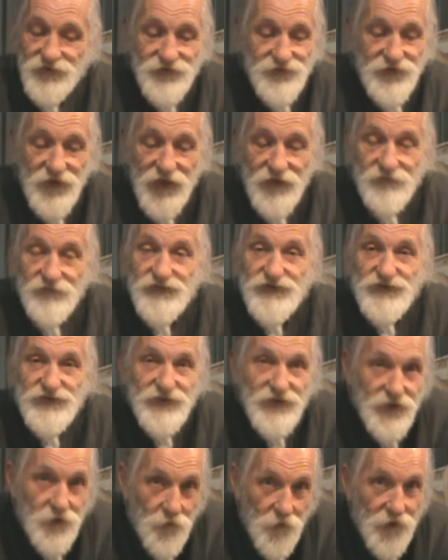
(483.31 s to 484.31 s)
the same
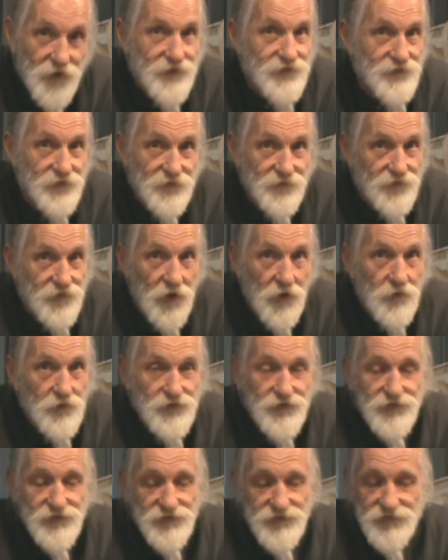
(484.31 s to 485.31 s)
sequence of
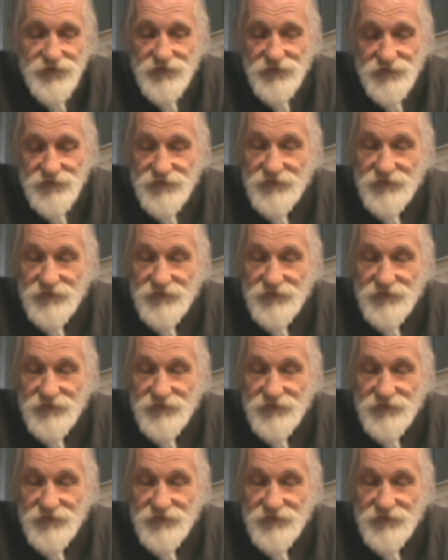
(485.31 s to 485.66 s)
notes.